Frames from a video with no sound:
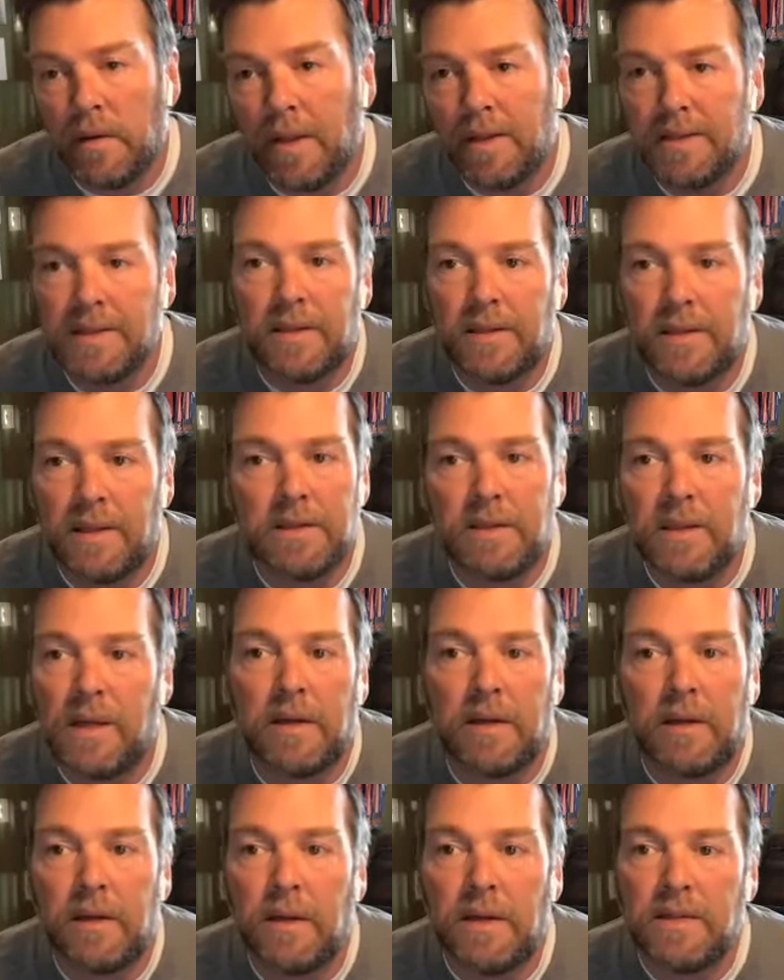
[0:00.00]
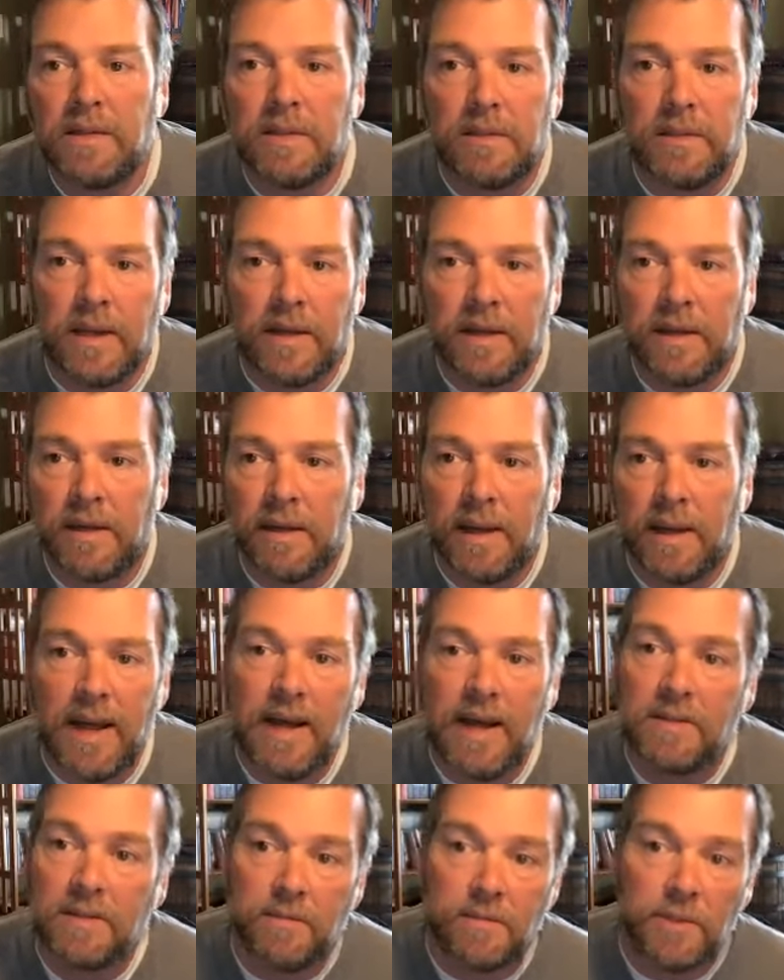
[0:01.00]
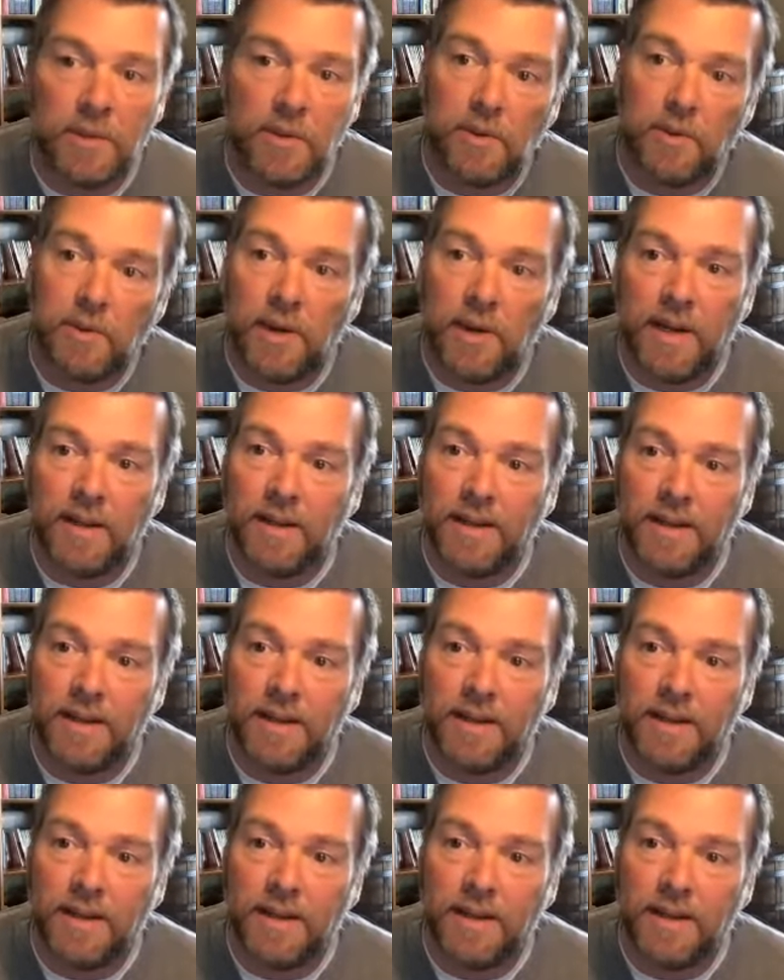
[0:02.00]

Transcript: that's that's not going to. It's like an asymptote, right?